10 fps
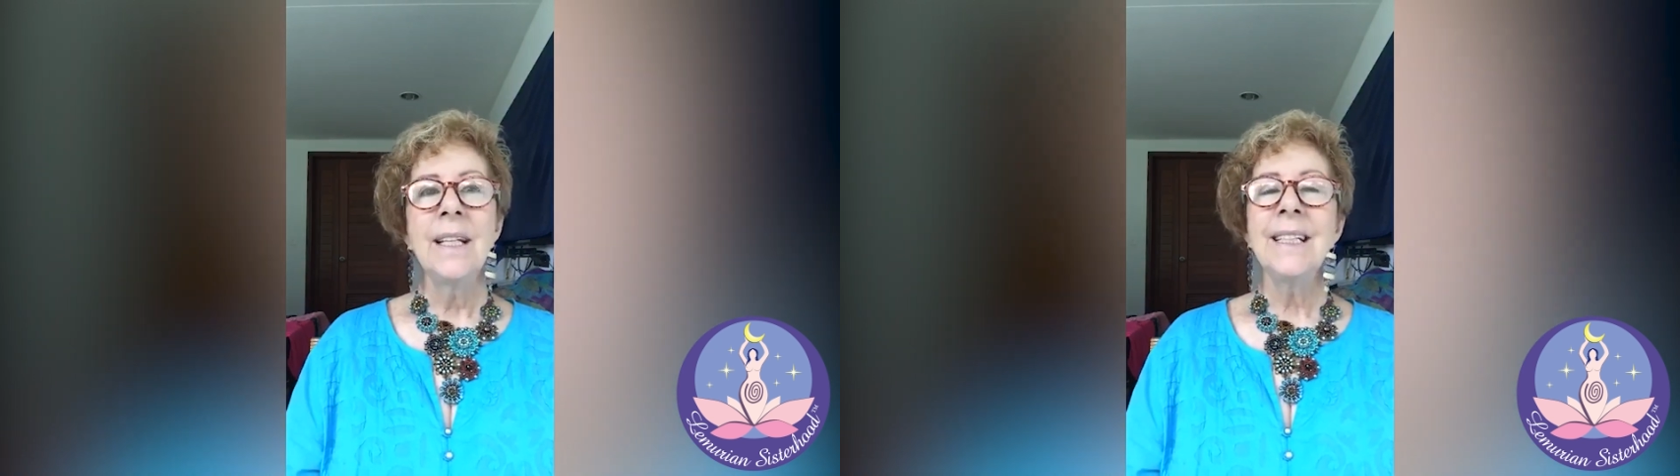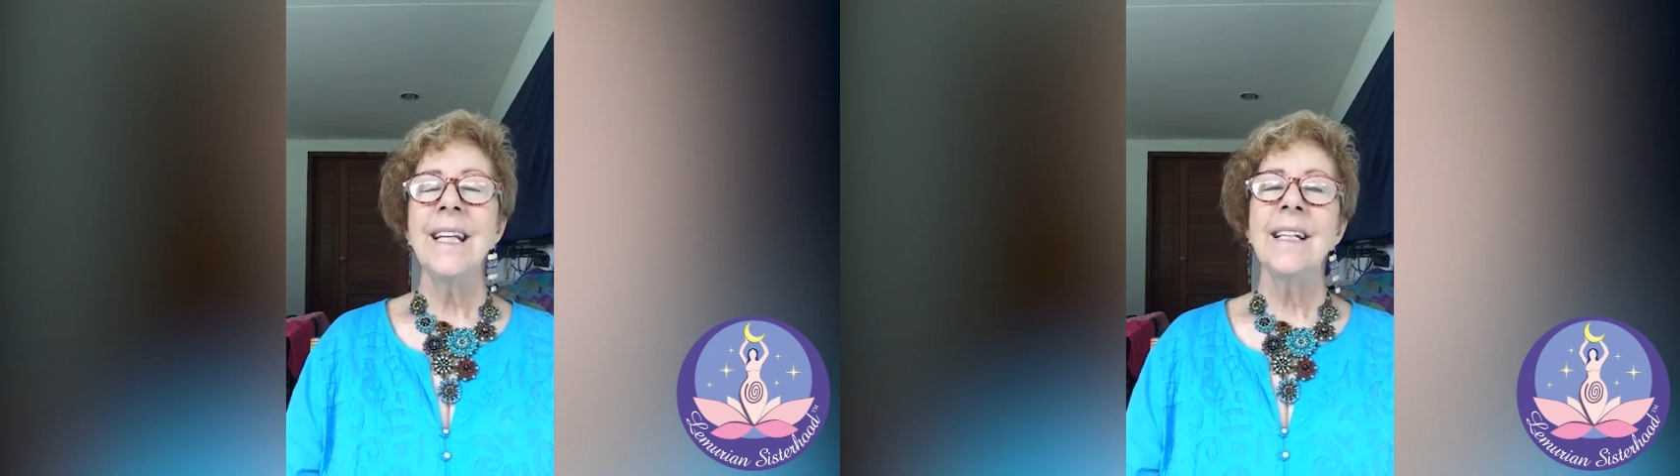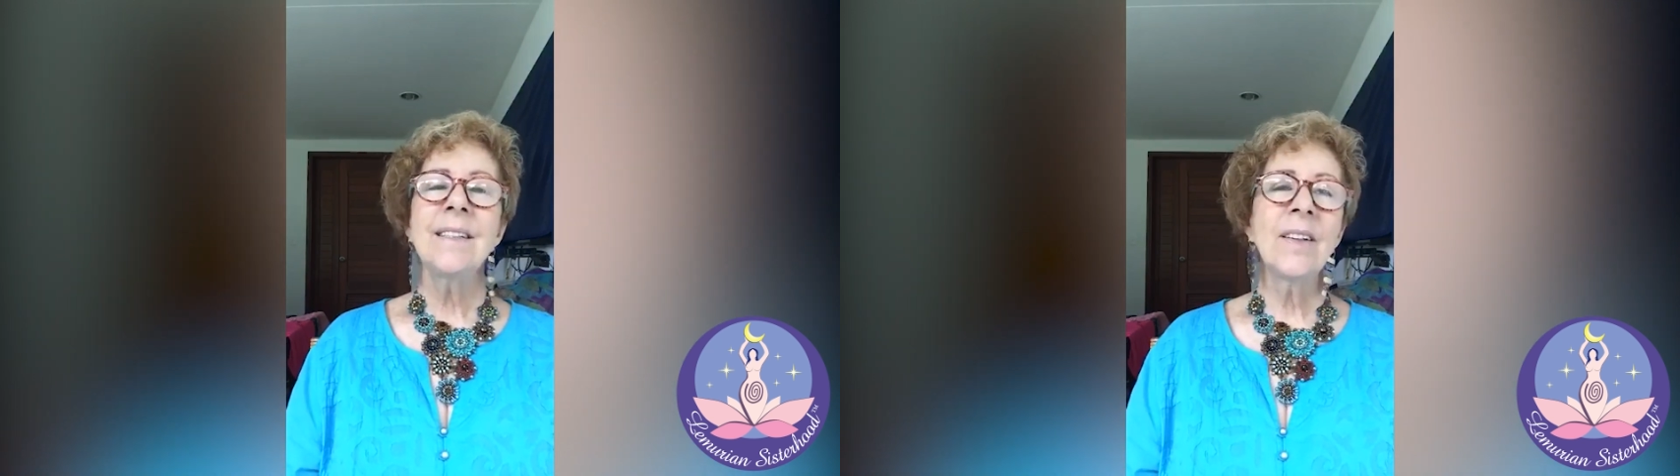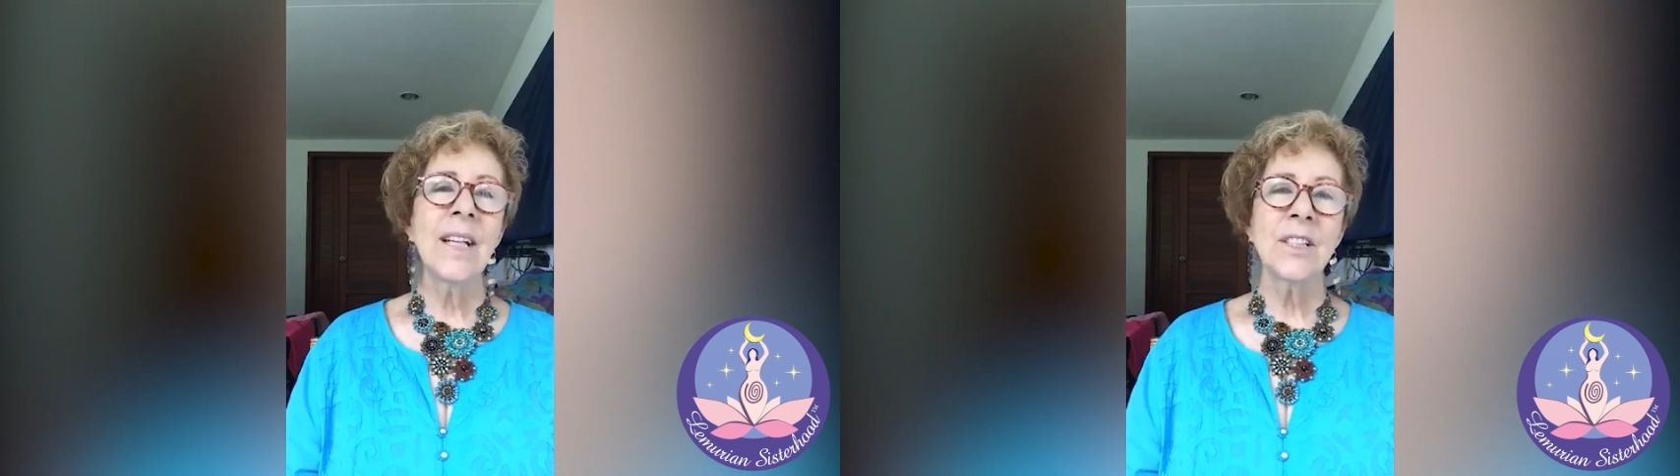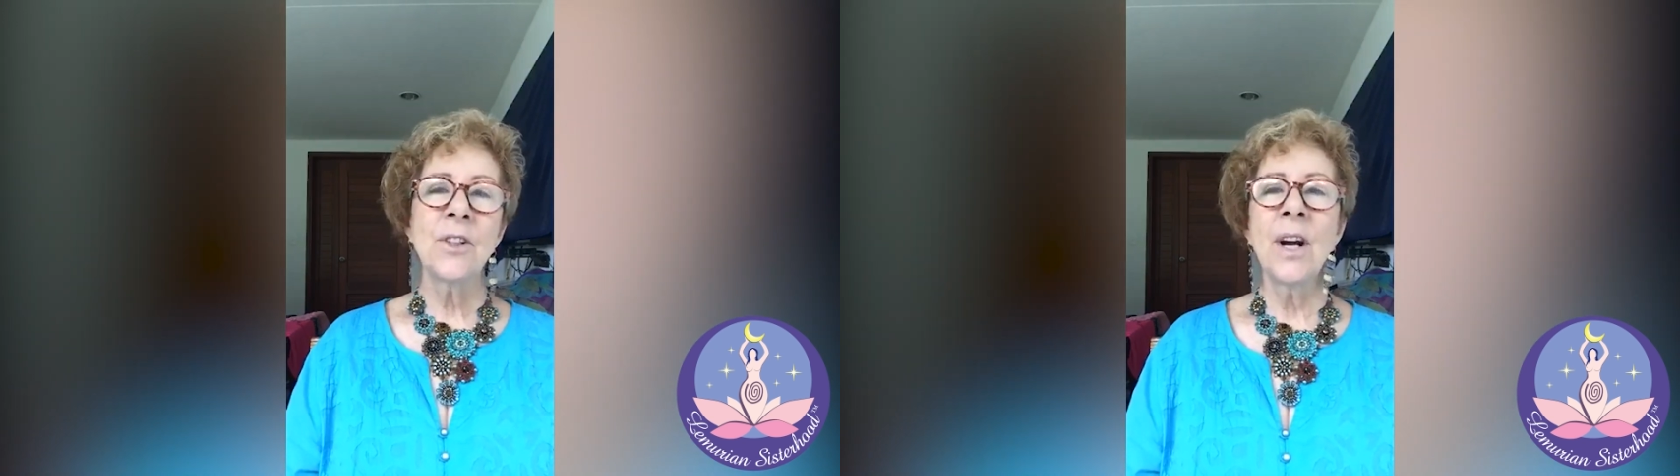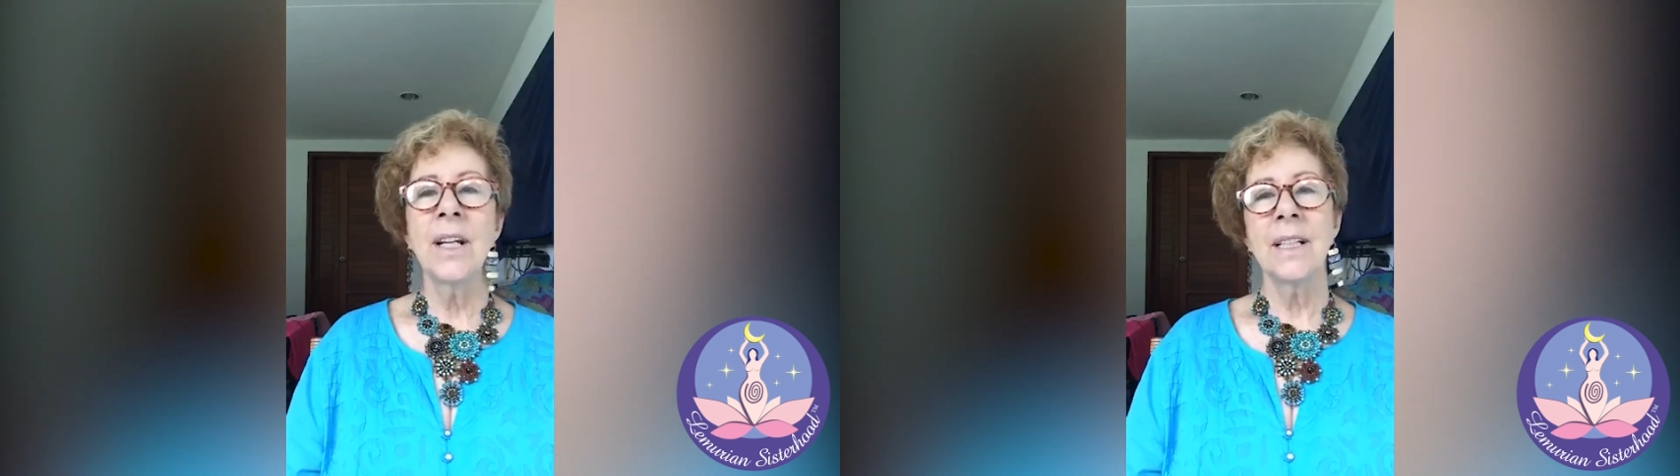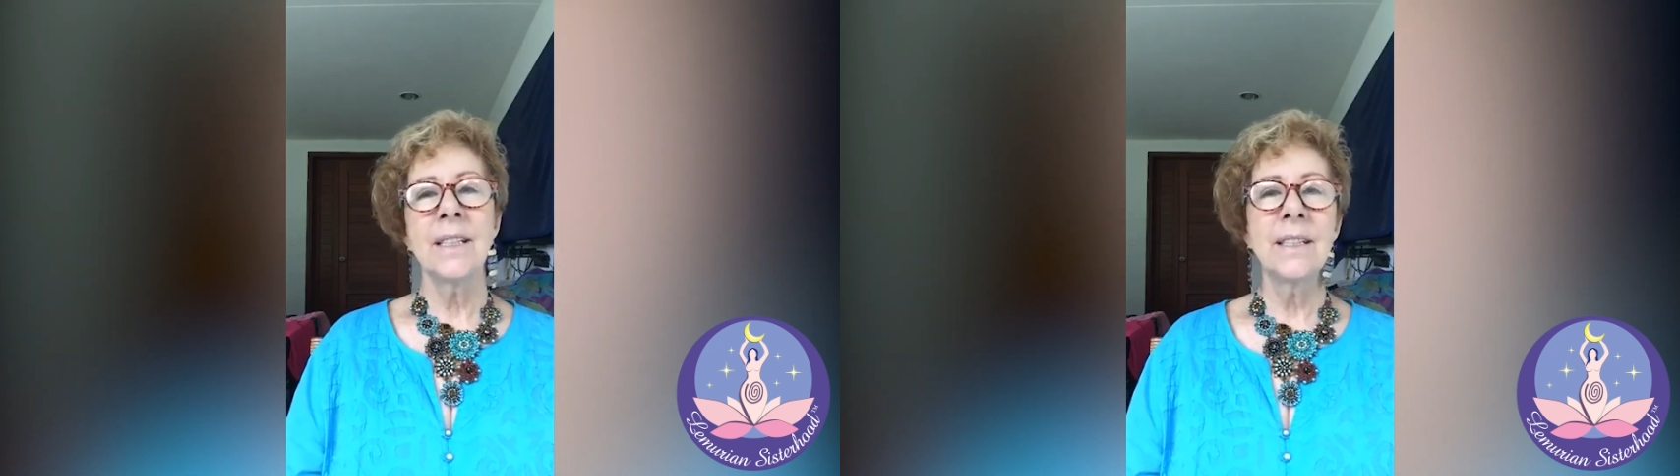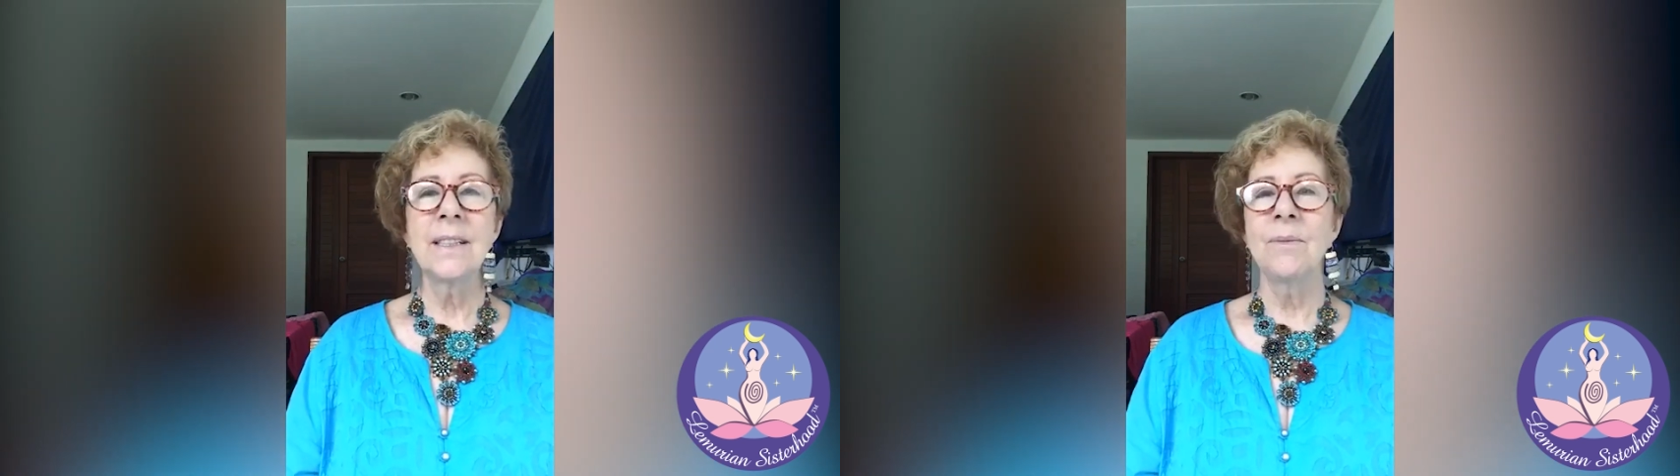Yes,
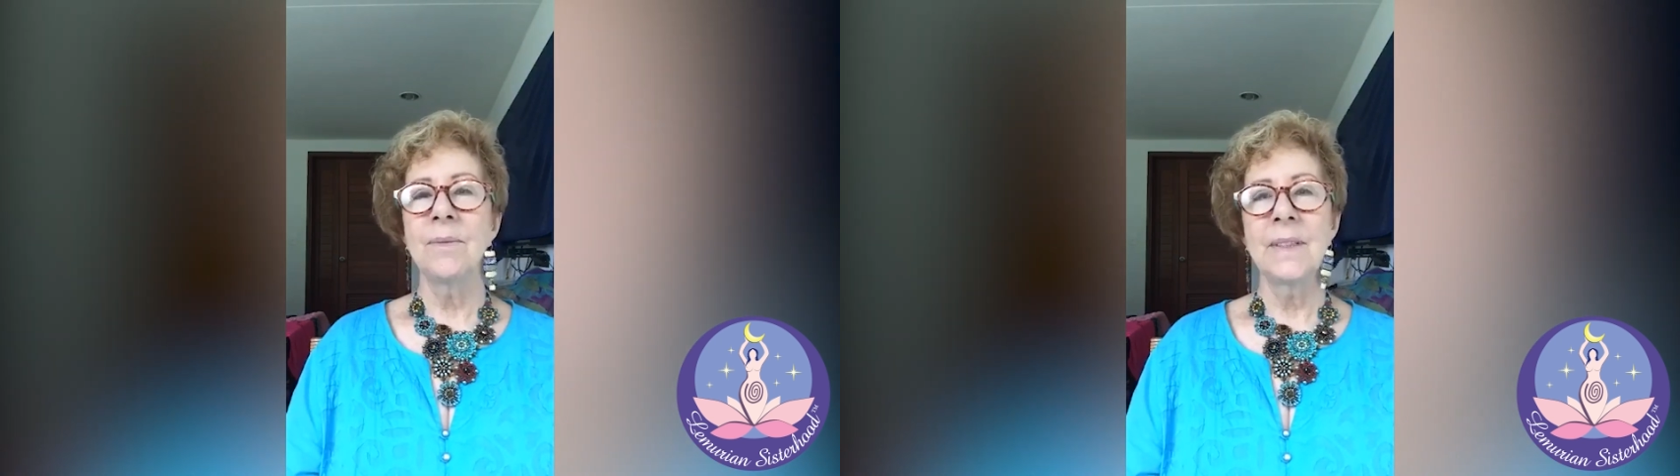electronics and